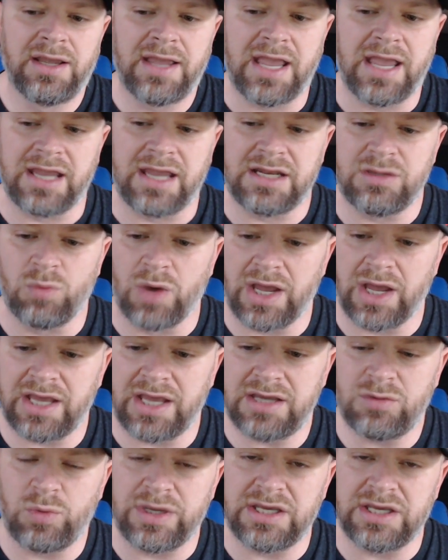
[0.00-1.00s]
Anyway,
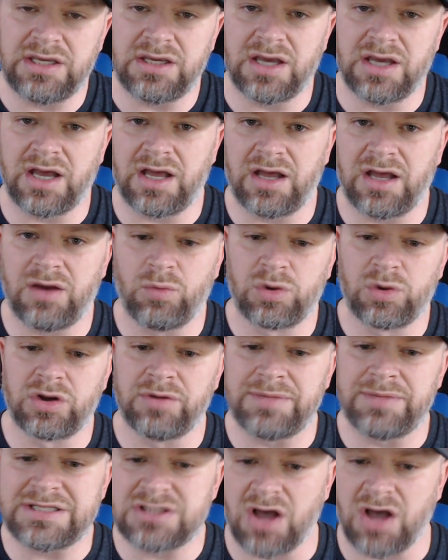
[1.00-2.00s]
we're going to
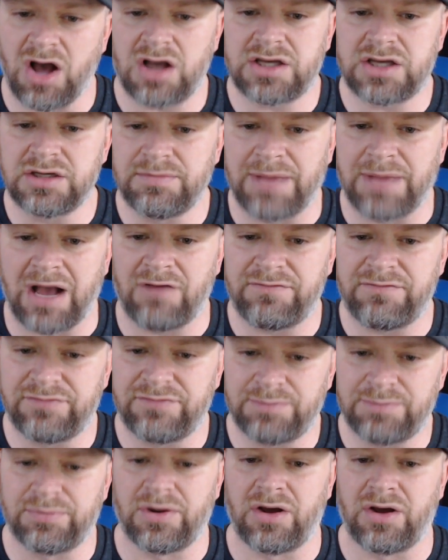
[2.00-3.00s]
be talking about
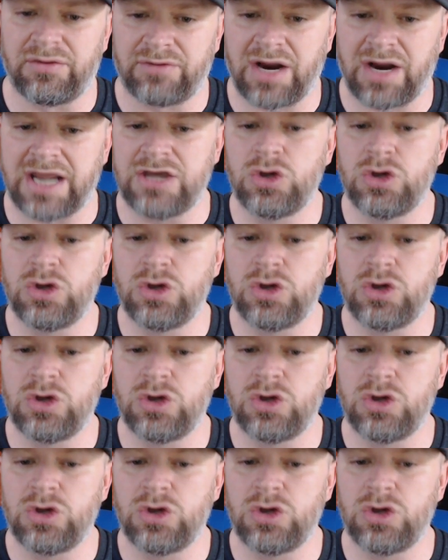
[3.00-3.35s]
football, right?